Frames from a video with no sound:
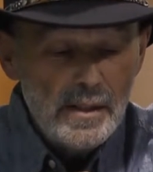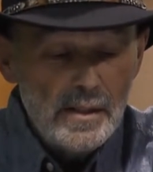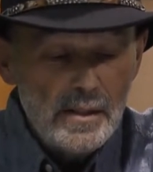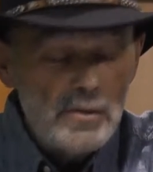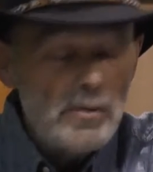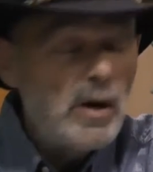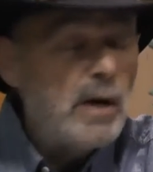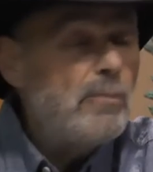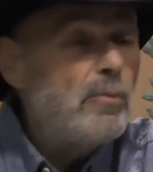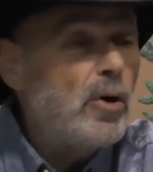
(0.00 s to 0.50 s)

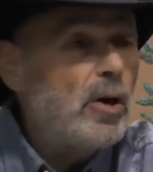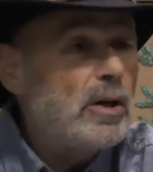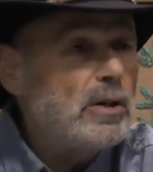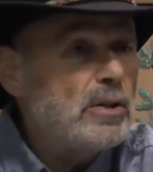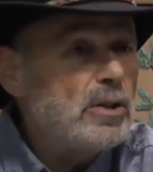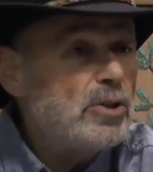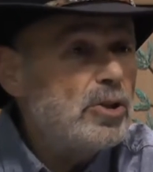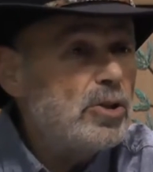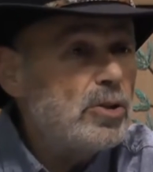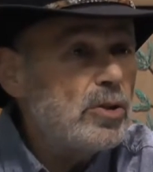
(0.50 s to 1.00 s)
The Ramah in
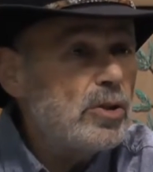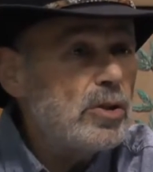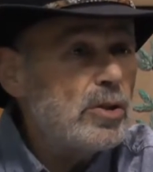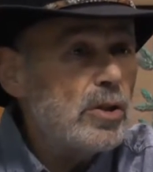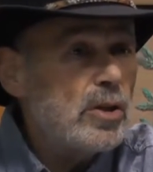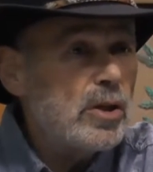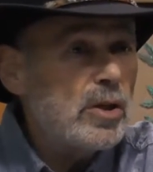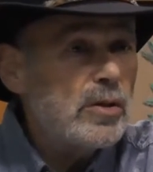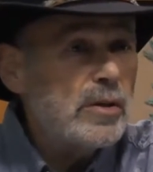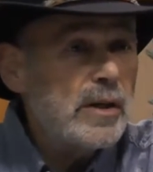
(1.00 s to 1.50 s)
the Shulchan
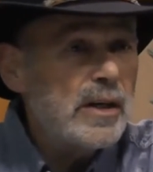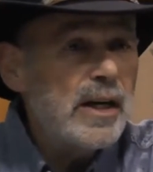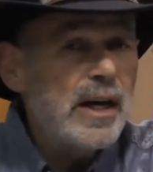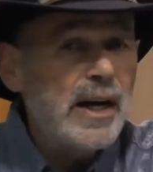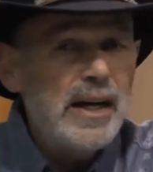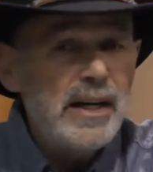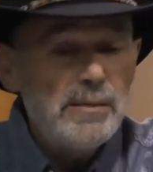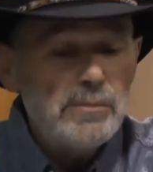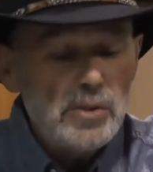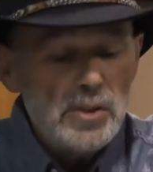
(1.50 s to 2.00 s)

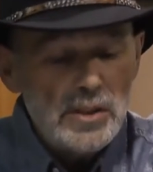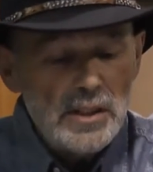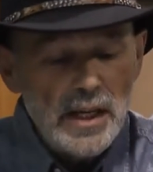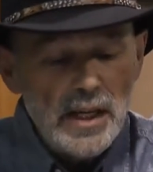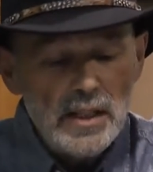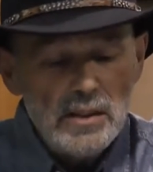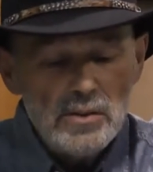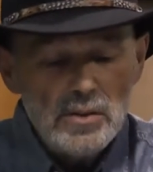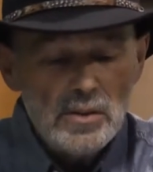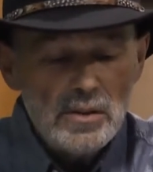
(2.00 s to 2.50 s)
Aruch
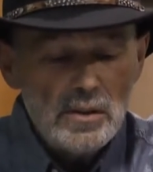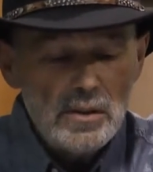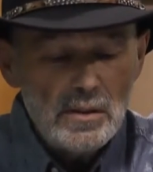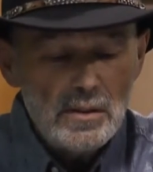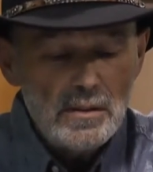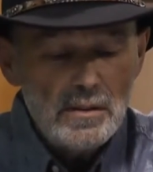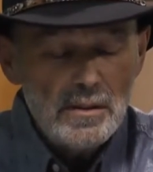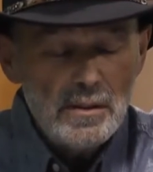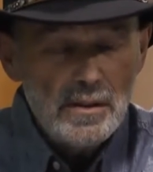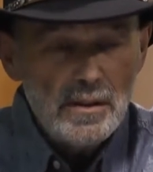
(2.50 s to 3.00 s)
states,
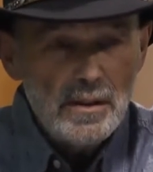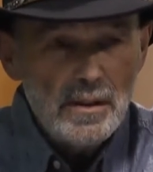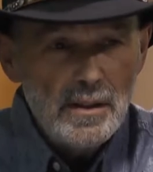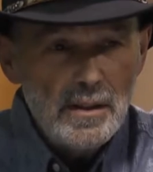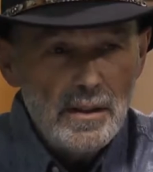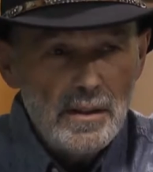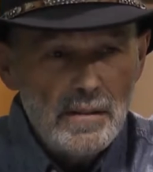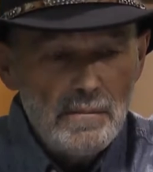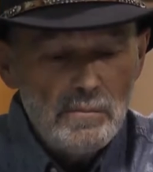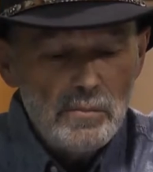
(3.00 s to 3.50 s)

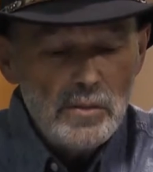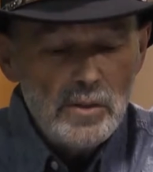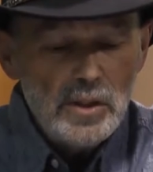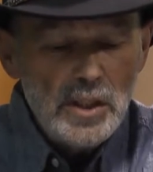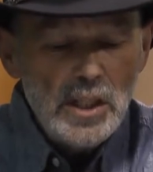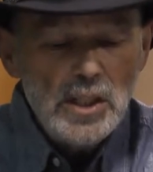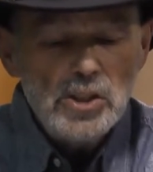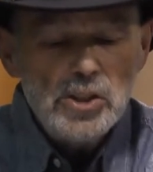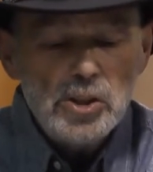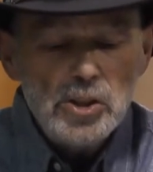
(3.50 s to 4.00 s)

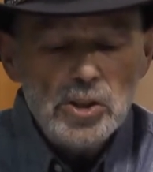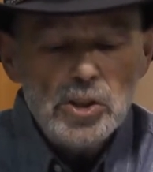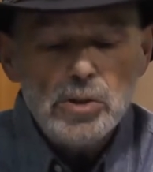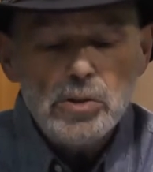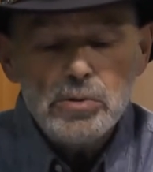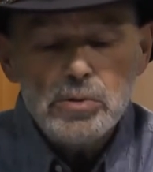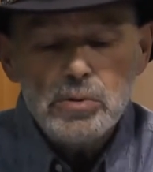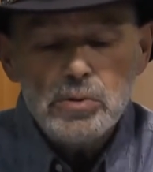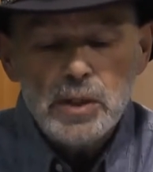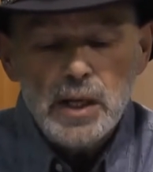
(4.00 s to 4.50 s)
teach
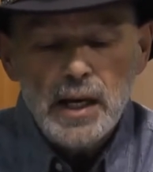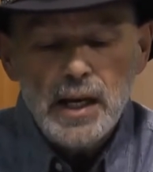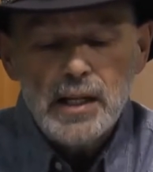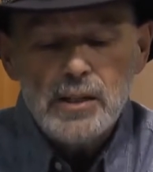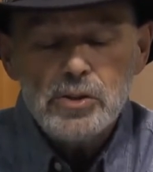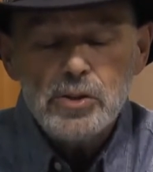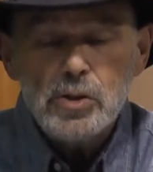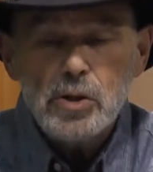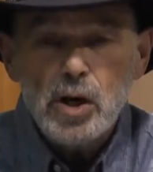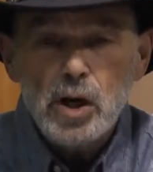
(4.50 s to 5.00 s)
children to
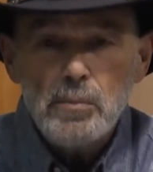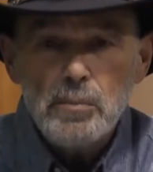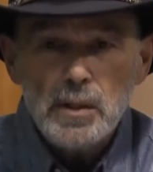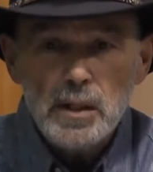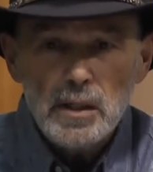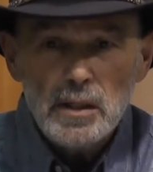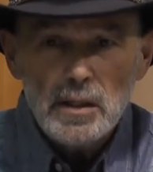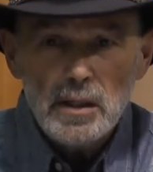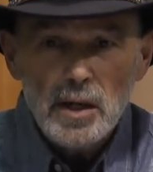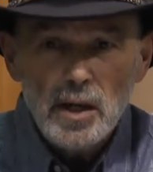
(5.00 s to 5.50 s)
answer
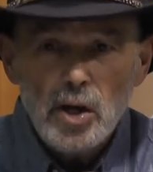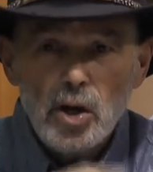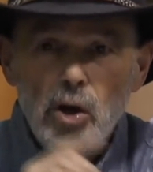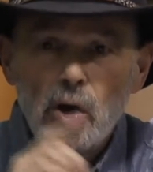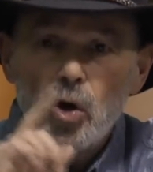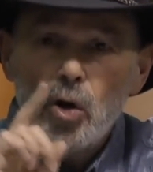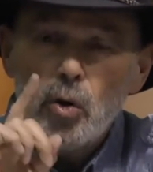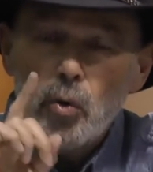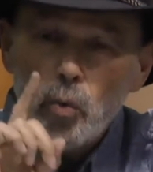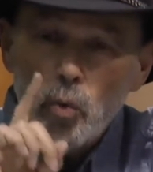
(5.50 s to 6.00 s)
Amen.
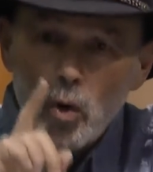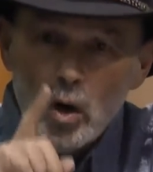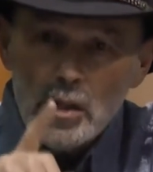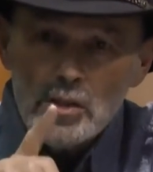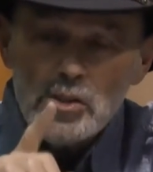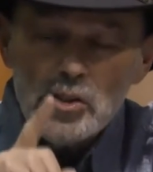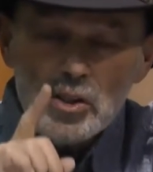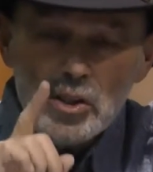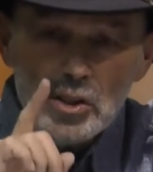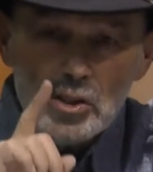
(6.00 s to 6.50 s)

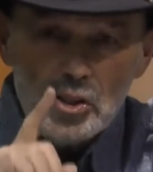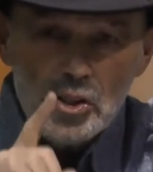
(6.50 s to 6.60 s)
Once a